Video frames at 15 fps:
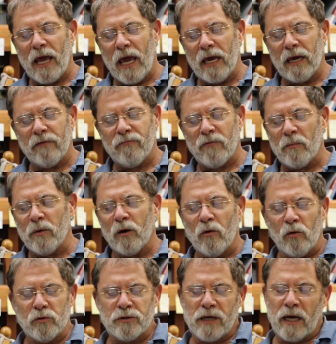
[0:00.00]
hanging from a
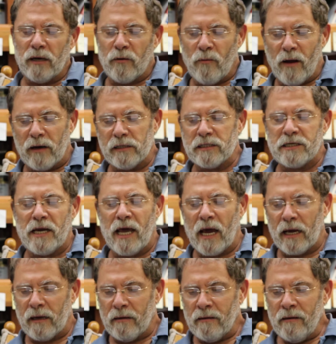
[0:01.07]
gold chain around his
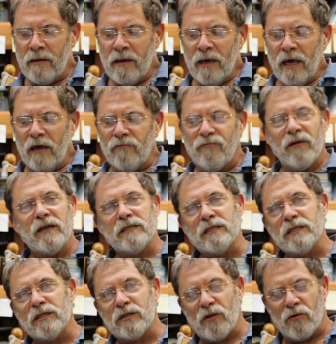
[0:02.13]
neck, he finished
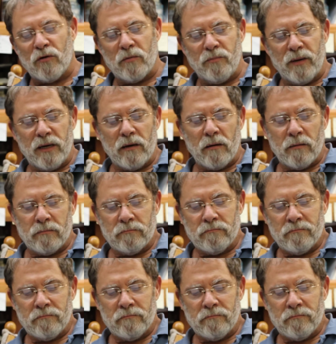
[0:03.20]
his third beer.